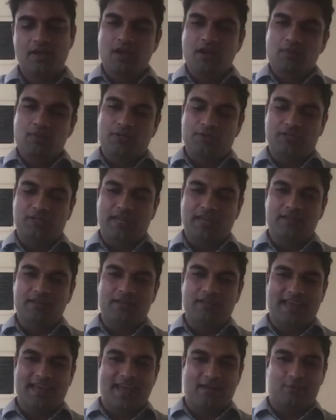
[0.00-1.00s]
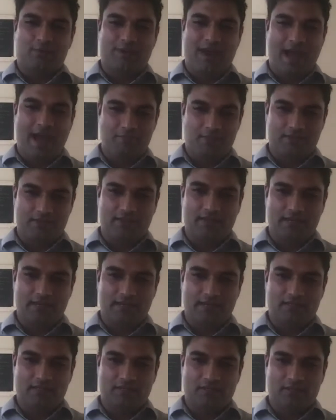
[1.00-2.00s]
When you're scaling that rapidly
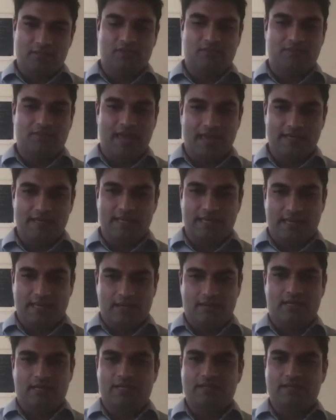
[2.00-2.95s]
in terms of headcount,